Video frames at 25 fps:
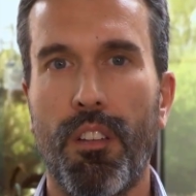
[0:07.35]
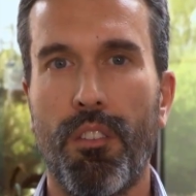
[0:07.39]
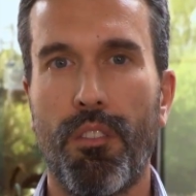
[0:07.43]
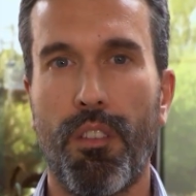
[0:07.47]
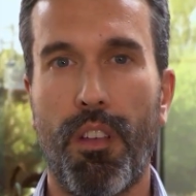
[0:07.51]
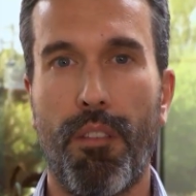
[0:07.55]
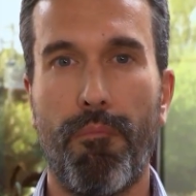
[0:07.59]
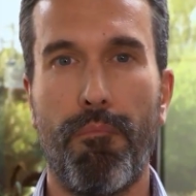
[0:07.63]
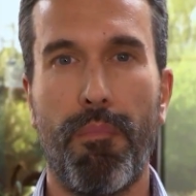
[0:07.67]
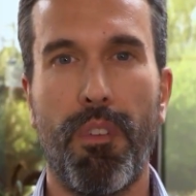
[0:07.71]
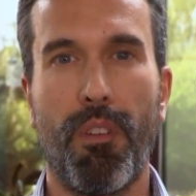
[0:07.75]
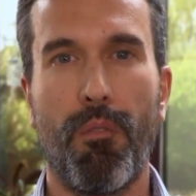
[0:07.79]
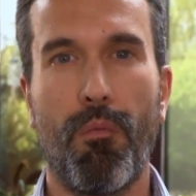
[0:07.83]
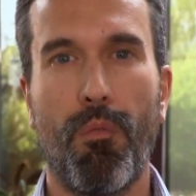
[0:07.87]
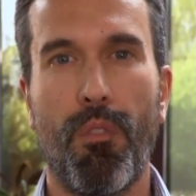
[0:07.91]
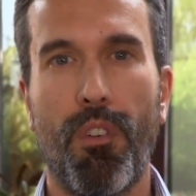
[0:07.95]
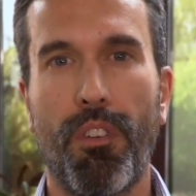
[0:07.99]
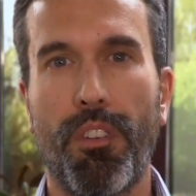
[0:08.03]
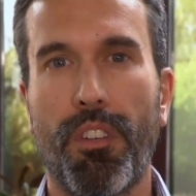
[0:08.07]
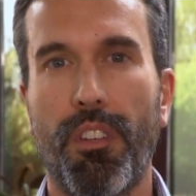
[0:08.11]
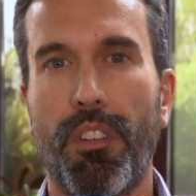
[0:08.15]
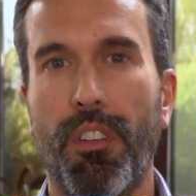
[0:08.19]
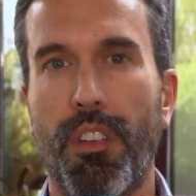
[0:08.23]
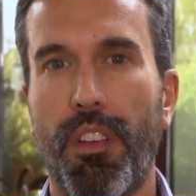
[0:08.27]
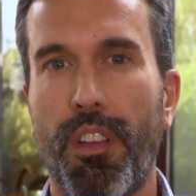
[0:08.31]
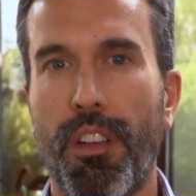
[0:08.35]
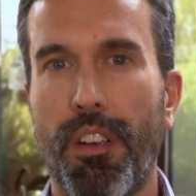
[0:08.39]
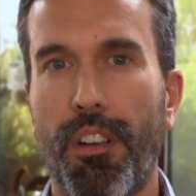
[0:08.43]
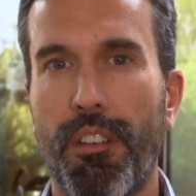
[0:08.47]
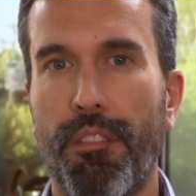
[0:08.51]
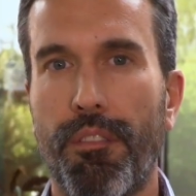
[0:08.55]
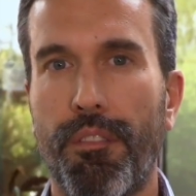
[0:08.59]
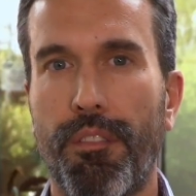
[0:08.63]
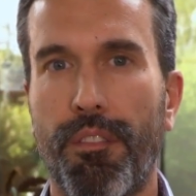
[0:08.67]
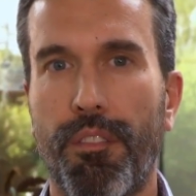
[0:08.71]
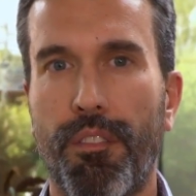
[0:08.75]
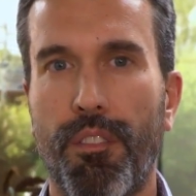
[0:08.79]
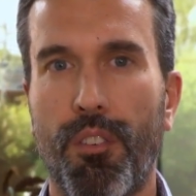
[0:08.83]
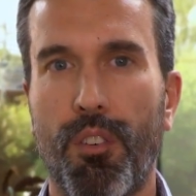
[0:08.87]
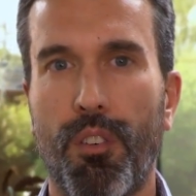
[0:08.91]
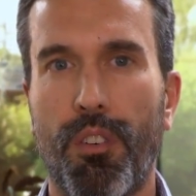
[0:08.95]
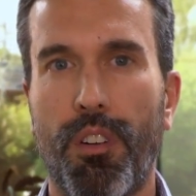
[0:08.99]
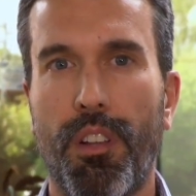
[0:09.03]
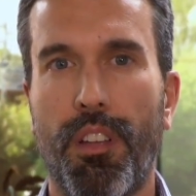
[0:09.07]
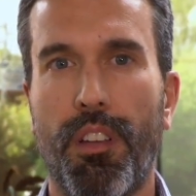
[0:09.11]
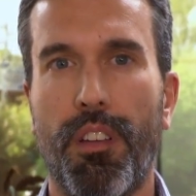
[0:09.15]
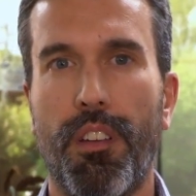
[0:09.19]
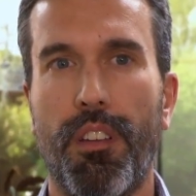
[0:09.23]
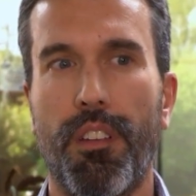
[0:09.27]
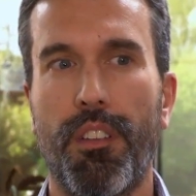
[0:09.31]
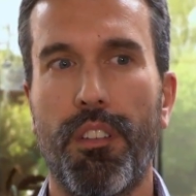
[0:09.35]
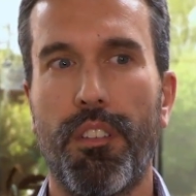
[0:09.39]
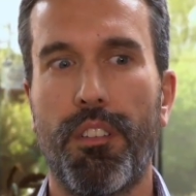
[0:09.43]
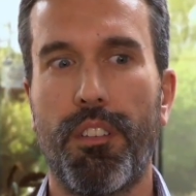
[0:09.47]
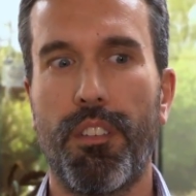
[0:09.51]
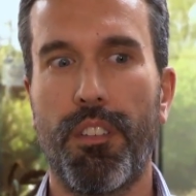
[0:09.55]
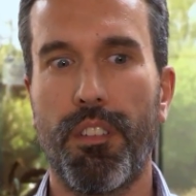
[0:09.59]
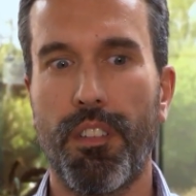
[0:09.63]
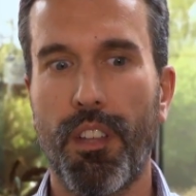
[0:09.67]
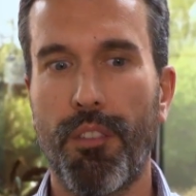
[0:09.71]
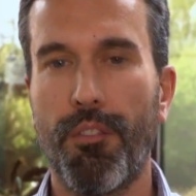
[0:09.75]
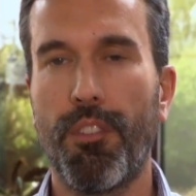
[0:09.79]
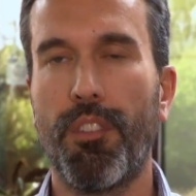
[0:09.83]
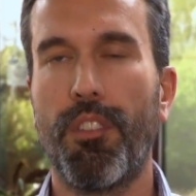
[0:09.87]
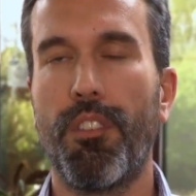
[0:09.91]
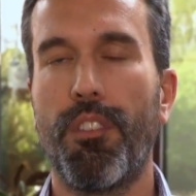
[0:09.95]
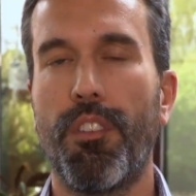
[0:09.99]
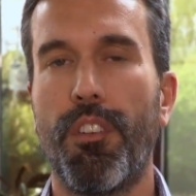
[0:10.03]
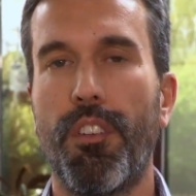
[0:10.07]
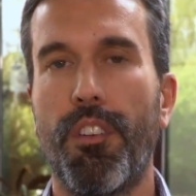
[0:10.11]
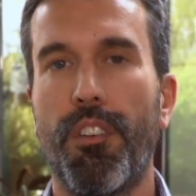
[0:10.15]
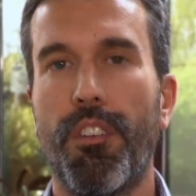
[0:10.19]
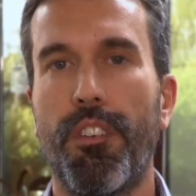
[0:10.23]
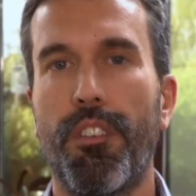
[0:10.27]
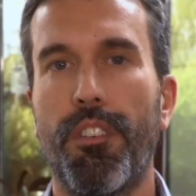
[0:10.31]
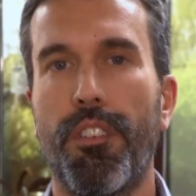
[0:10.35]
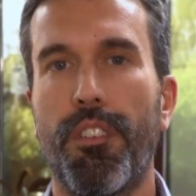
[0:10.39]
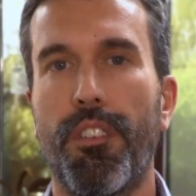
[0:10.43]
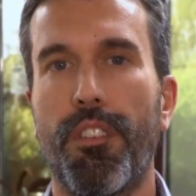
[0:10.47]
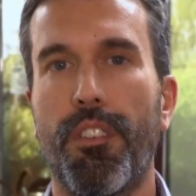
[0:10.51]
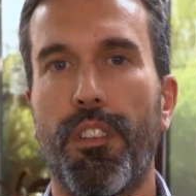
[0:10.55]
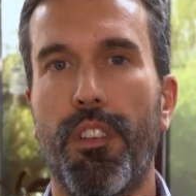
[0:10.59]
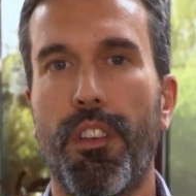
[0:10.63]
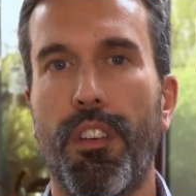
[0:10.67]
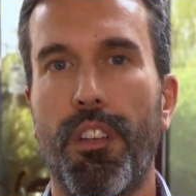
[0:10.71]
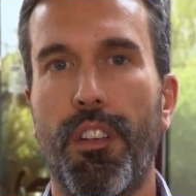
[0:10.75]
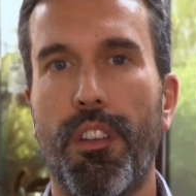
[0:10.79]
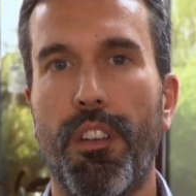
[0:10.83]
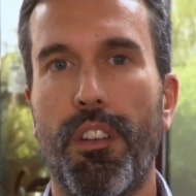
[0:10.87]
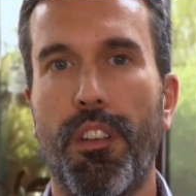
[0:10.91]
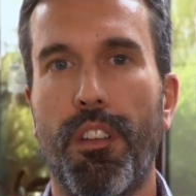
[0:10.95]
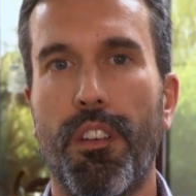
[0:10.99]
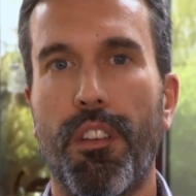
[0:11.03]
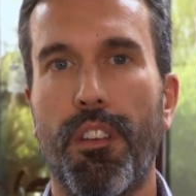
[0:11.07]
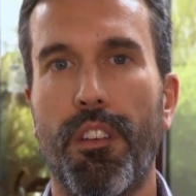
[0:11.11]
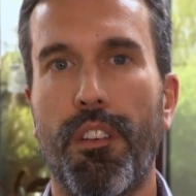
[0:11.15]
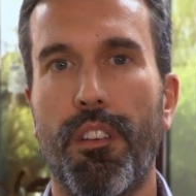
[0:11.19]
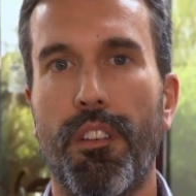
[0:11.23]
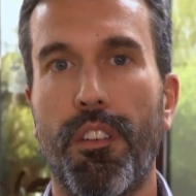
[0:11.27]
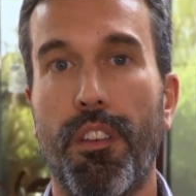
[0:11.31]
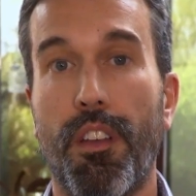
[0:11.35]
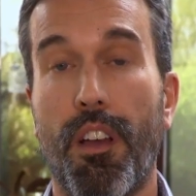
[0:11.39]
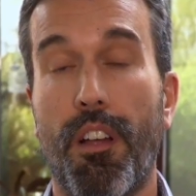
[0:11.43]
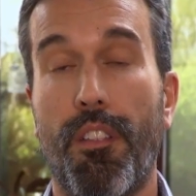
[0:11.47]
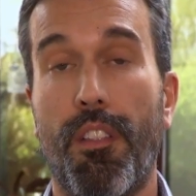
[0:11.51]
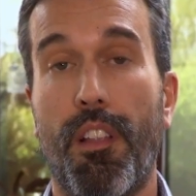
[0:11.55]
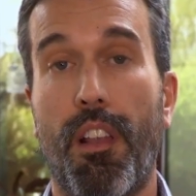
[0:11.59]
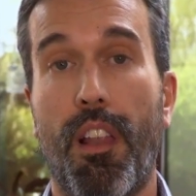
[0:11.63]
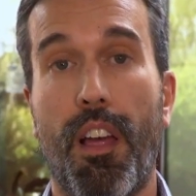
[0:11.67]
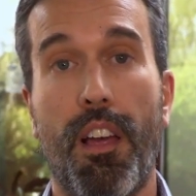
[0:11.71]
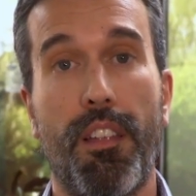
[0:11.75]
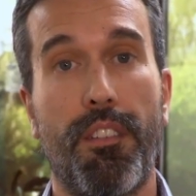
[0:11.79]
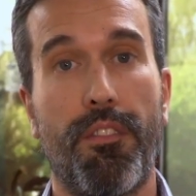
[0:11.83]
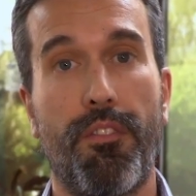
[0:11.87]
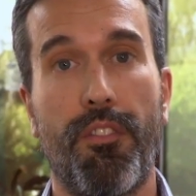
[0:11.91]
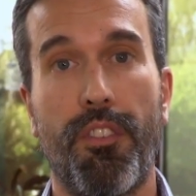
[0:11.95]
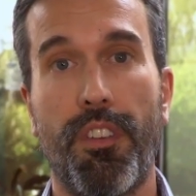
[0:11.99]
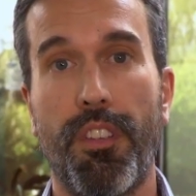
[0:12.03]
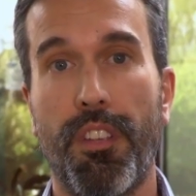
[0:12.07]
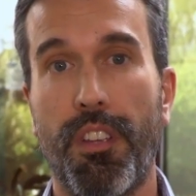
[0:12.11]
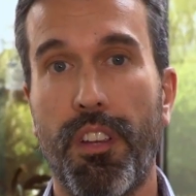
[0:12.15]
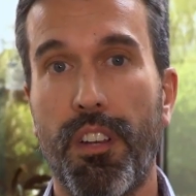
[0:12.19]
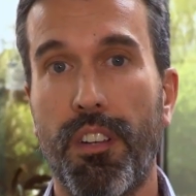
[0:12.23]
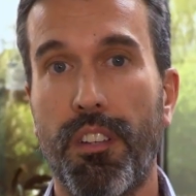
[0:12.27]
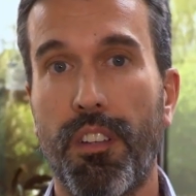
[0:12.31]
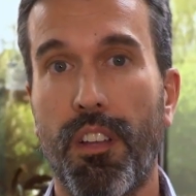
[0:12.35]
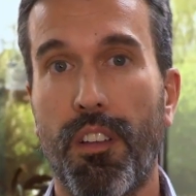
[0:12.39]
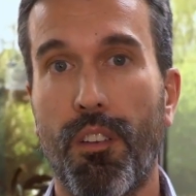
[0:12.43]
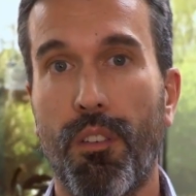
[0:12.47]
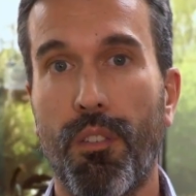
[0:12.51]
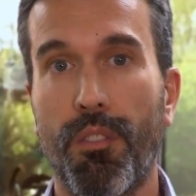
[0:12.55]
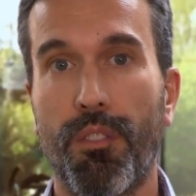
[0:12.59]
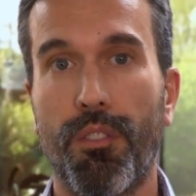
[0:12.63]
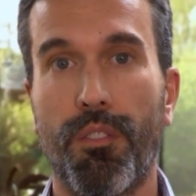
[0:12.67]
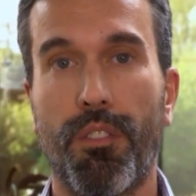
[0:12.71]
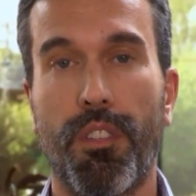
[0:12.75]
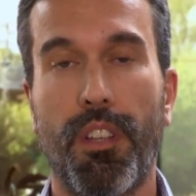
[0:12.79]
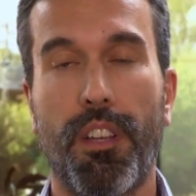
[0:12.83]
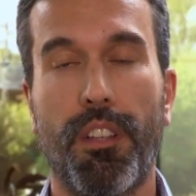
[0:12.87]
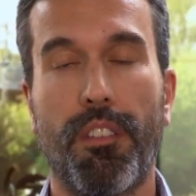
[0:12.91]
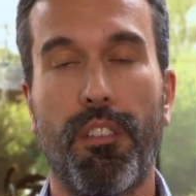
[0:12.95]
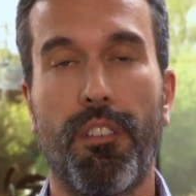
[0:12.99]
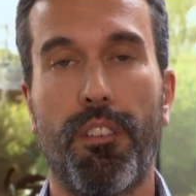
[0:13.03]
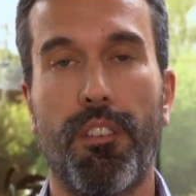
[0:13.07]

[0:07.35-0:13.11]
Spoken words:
So I've been working here for 17 years, and the last 3 years I also take the